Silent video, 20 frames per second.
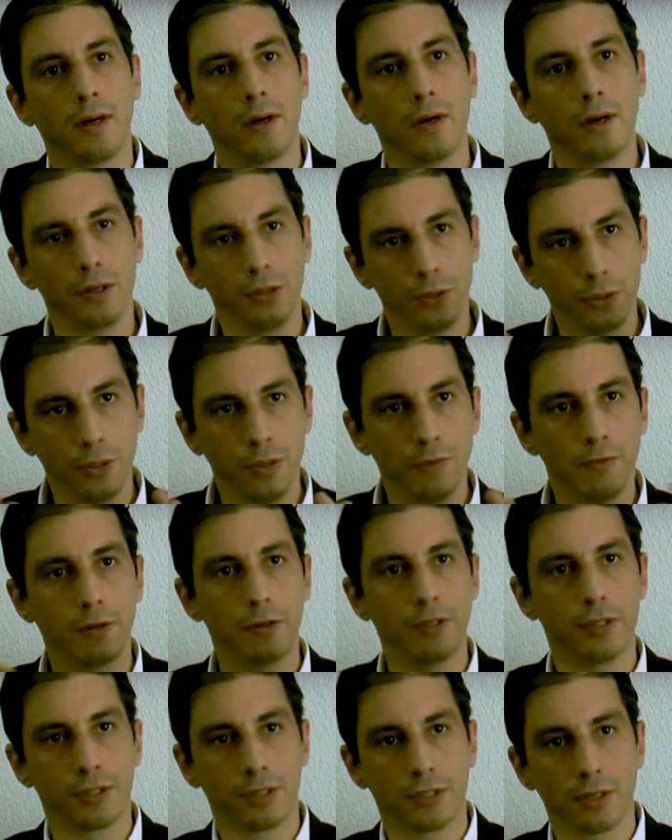uh,
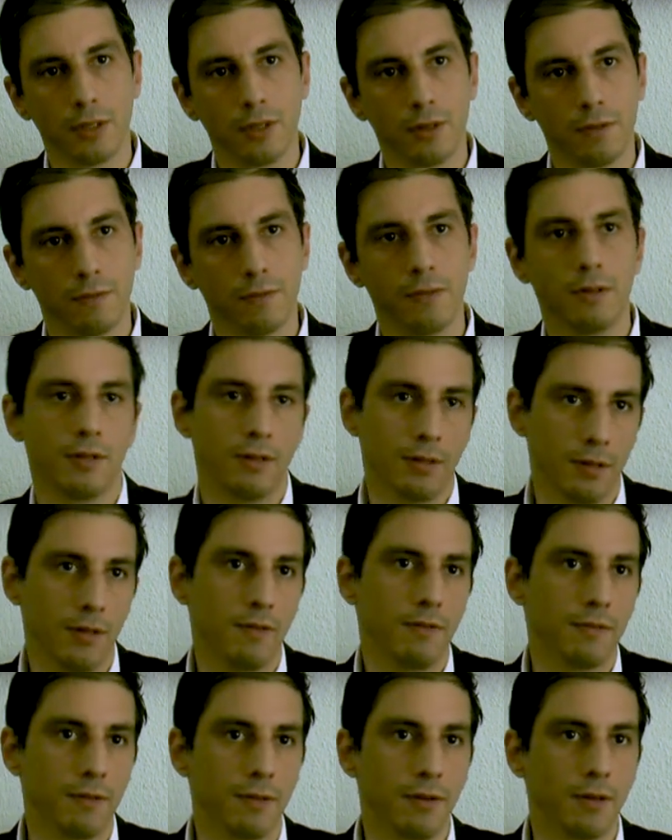universe of,
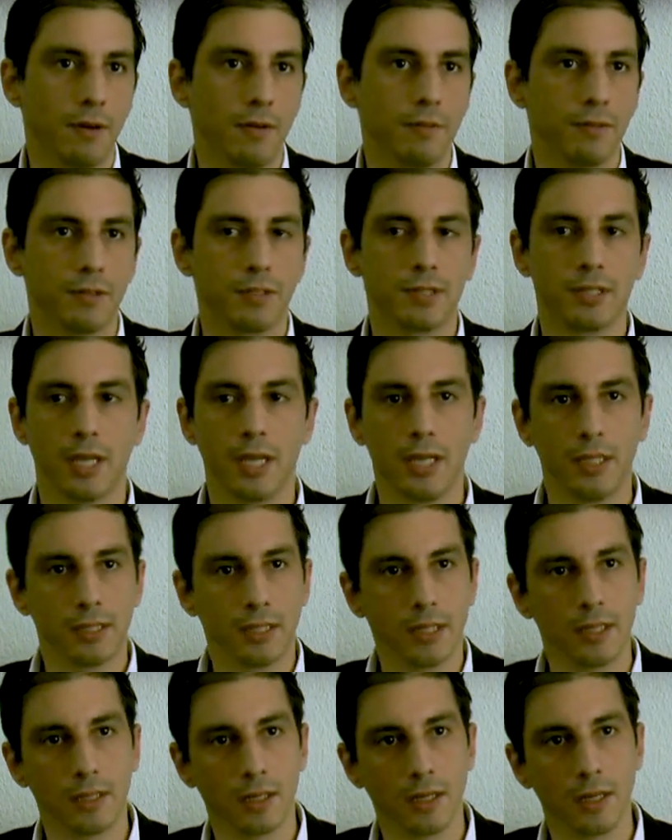uh, of, uh, of the
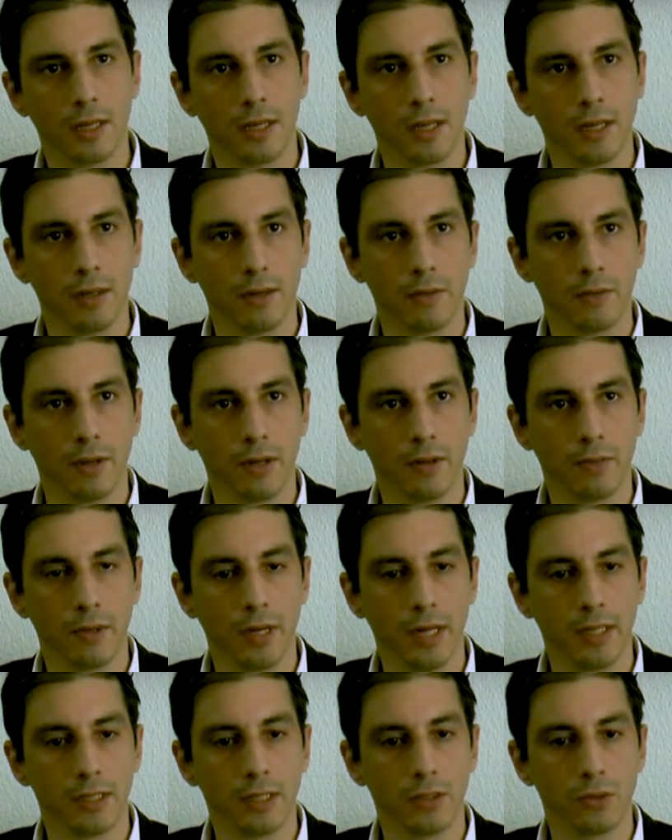state and, uh, and, and
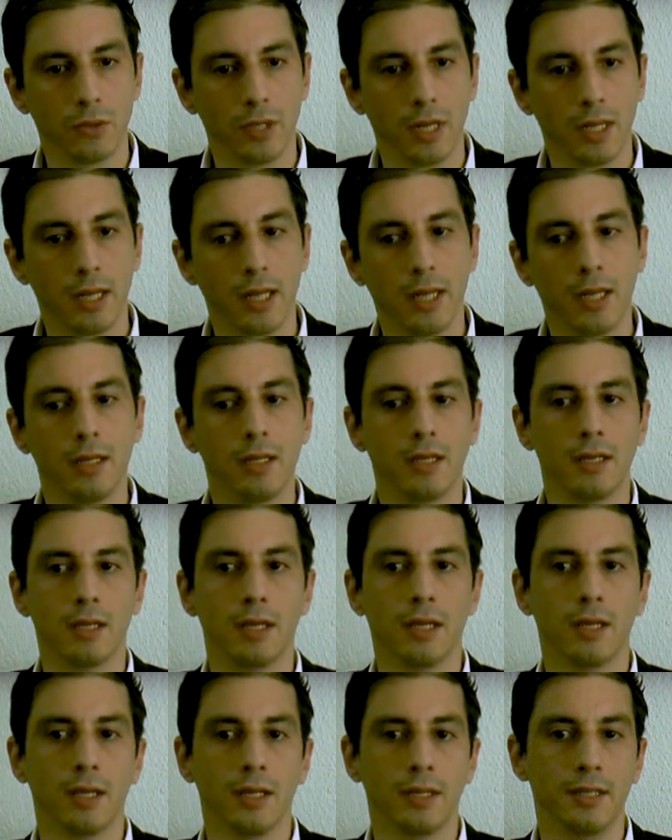related to that.
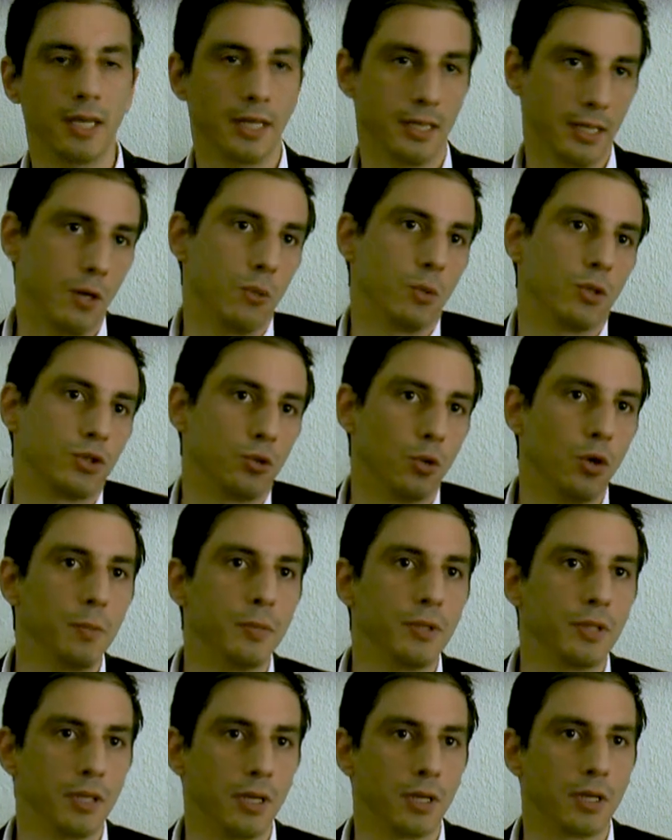And the idea was to
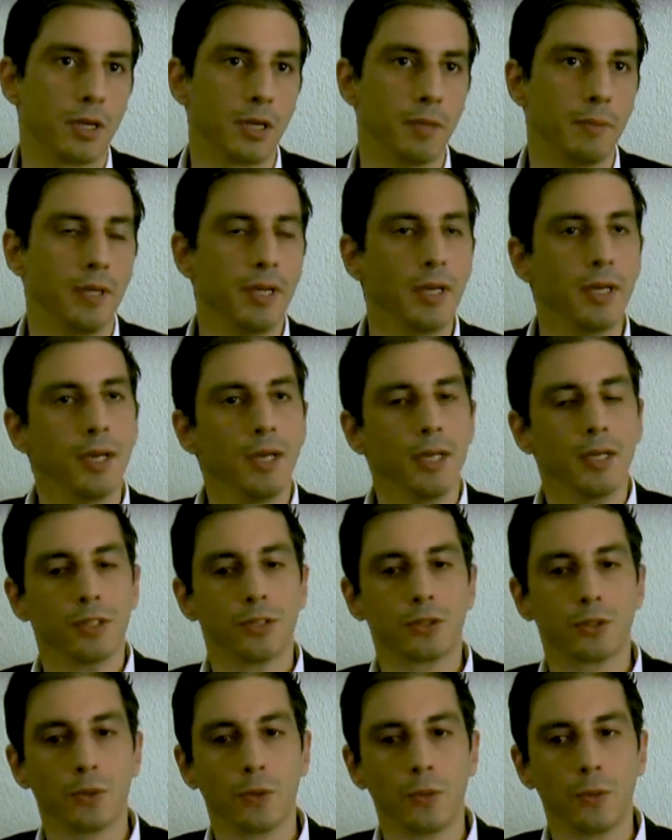open the economy.
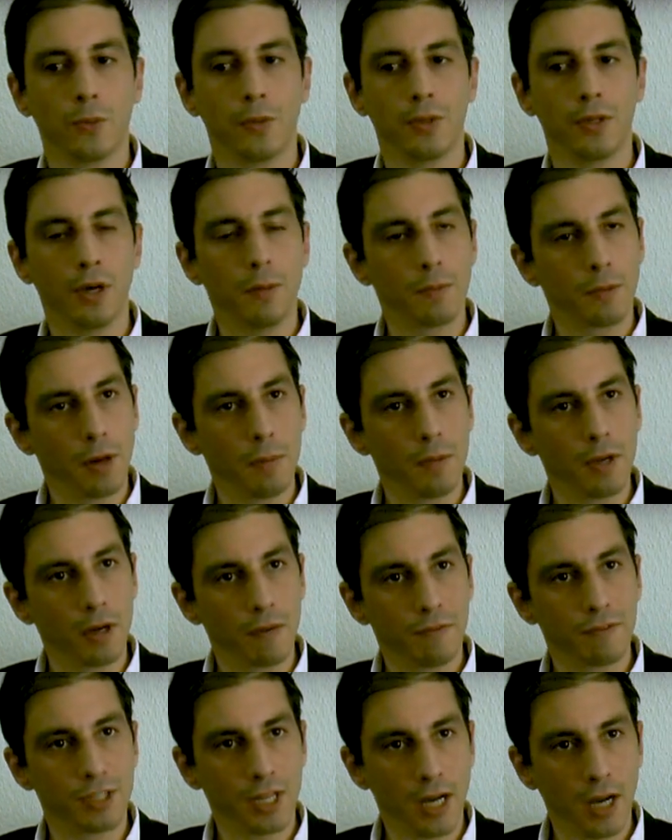So the upcoming
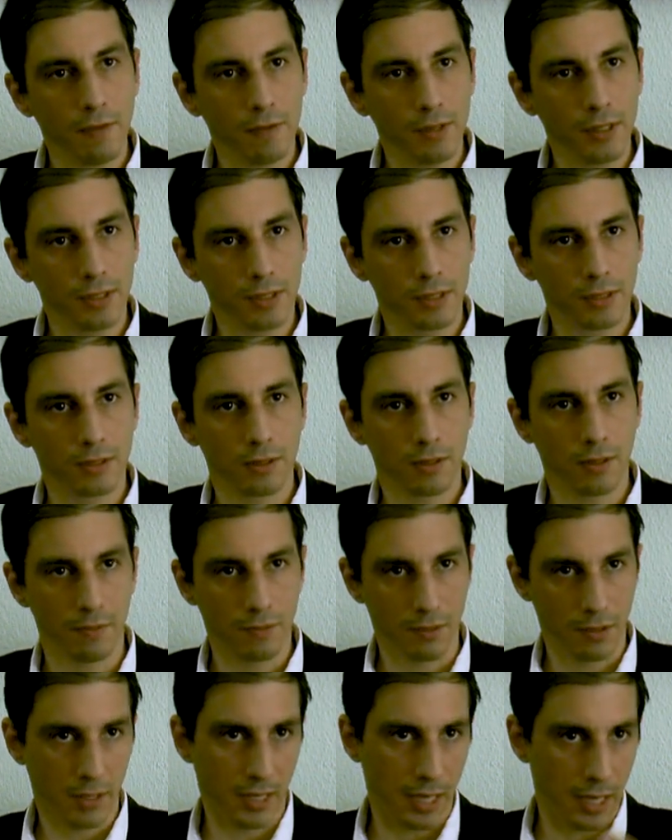of Chavez,
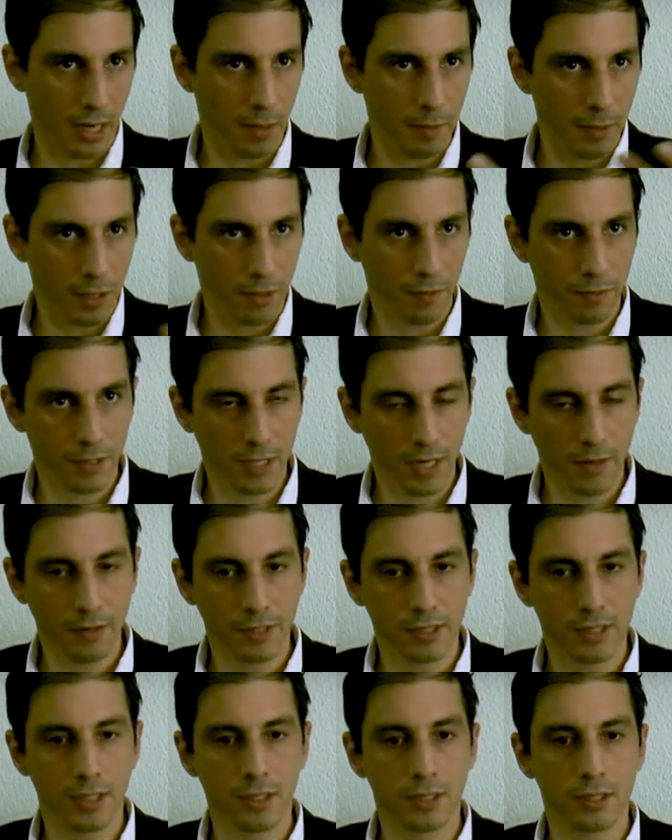of the dynamic of
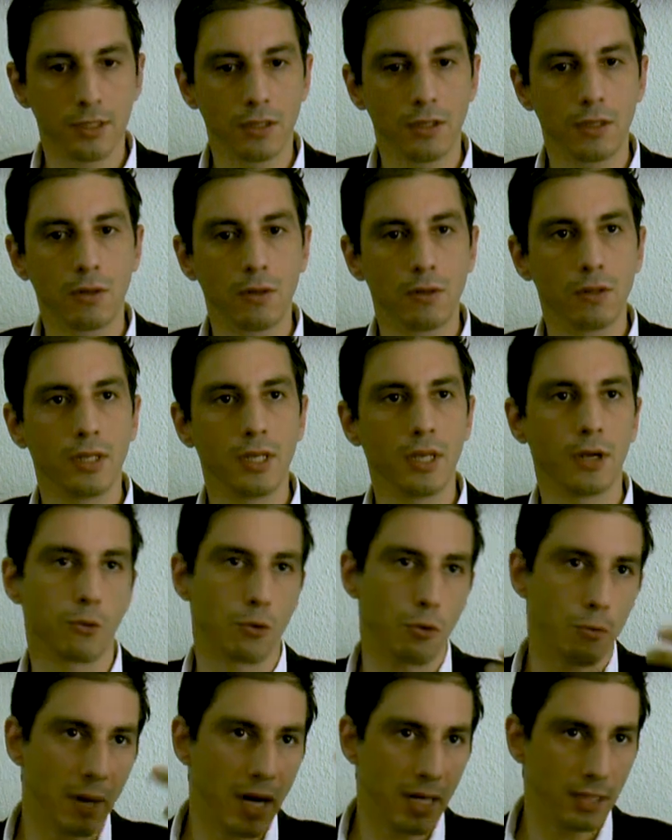Chavez, is not only a
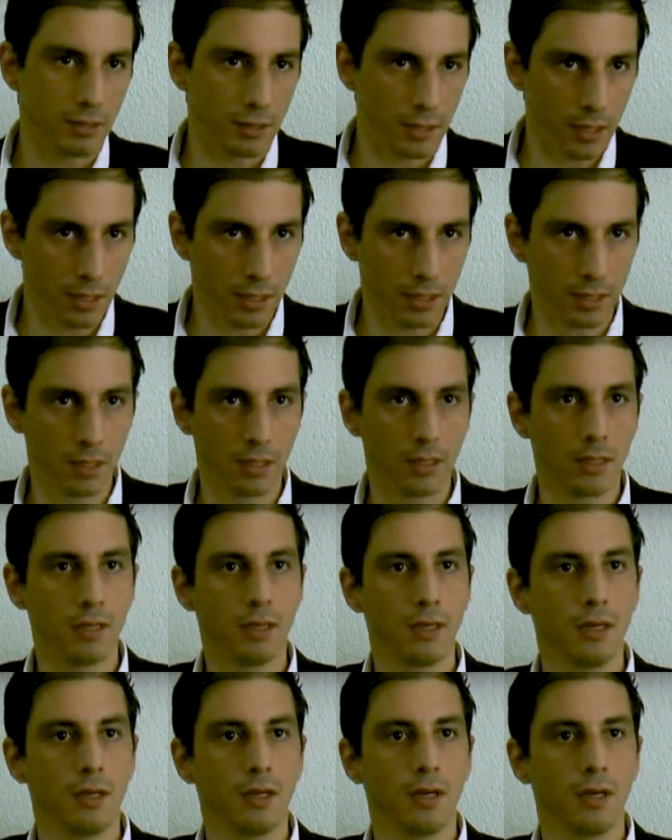romantic,
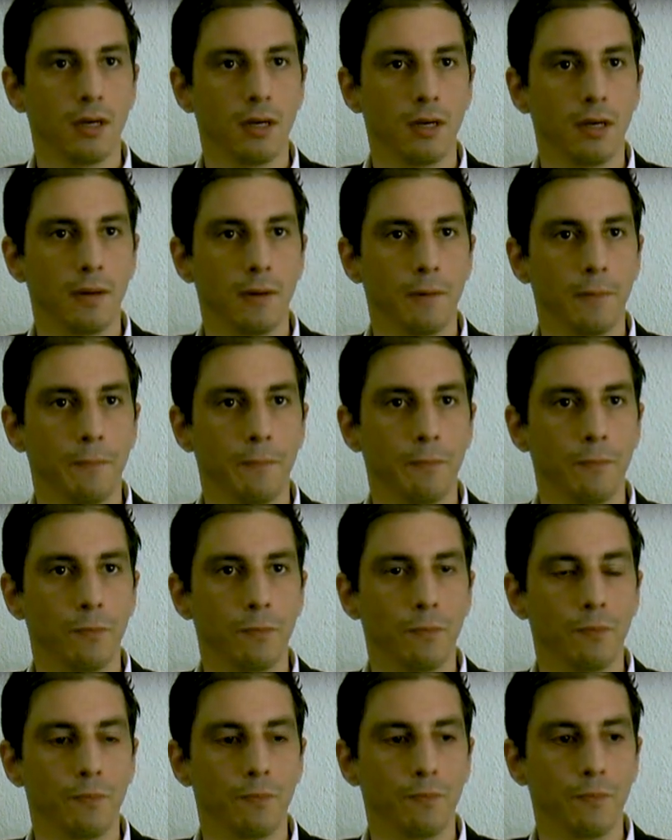uh,
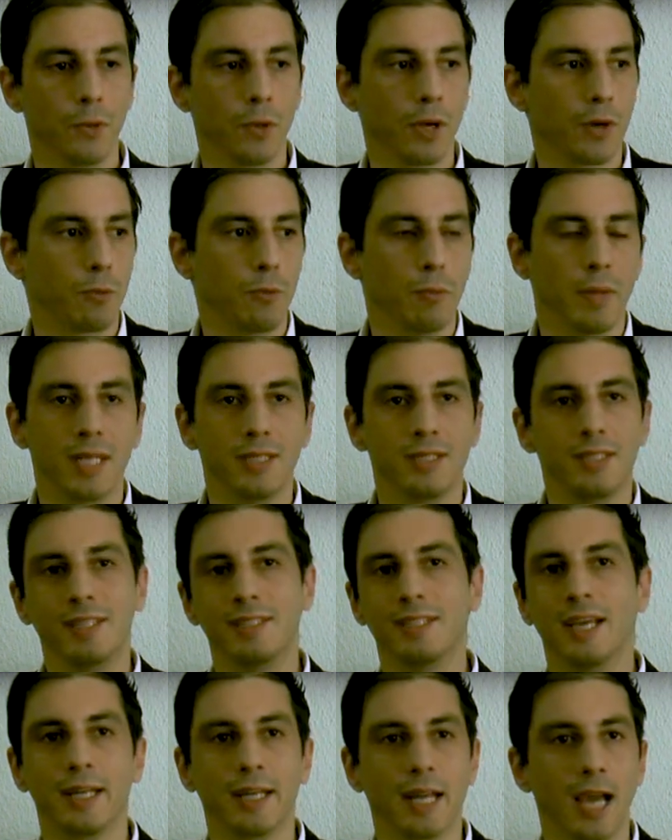um, a
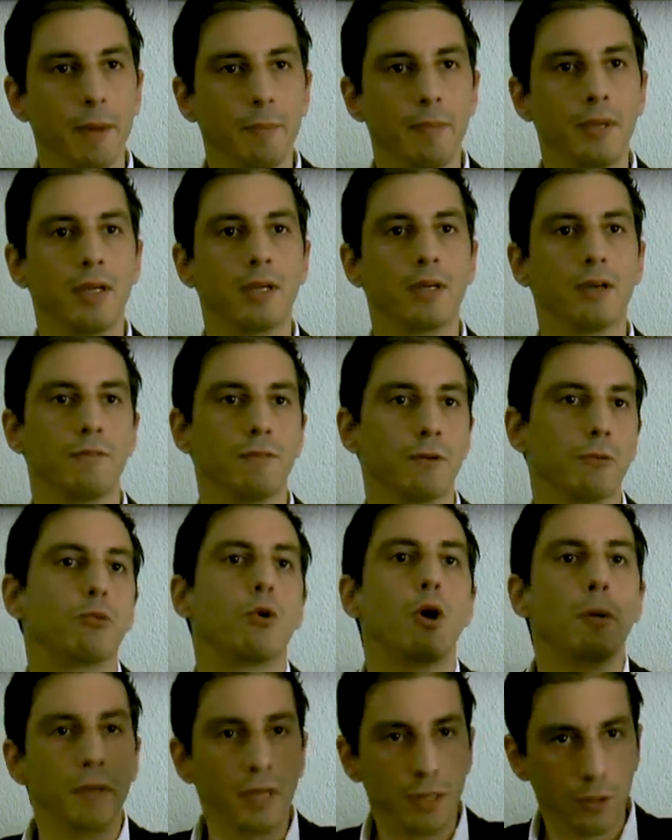romantic dynamic of a
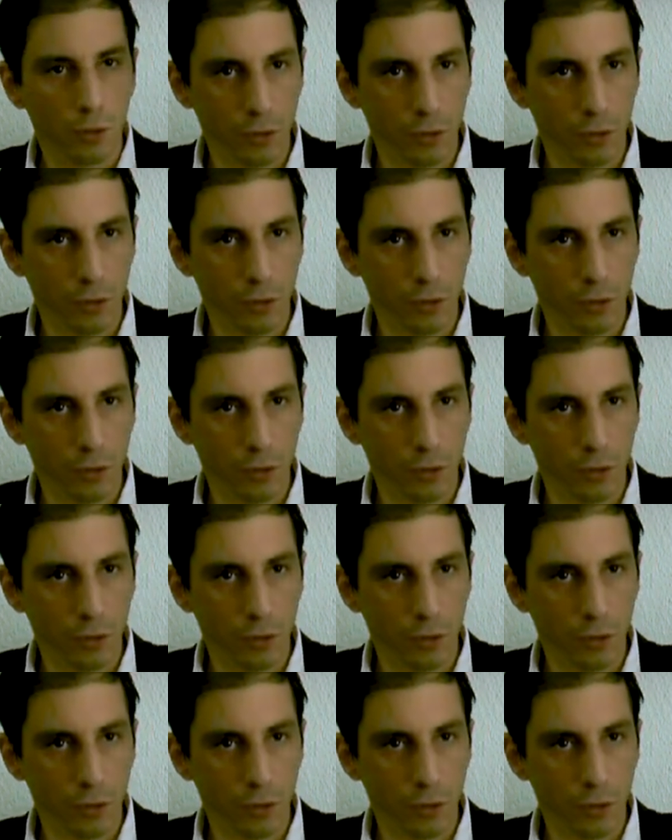Robin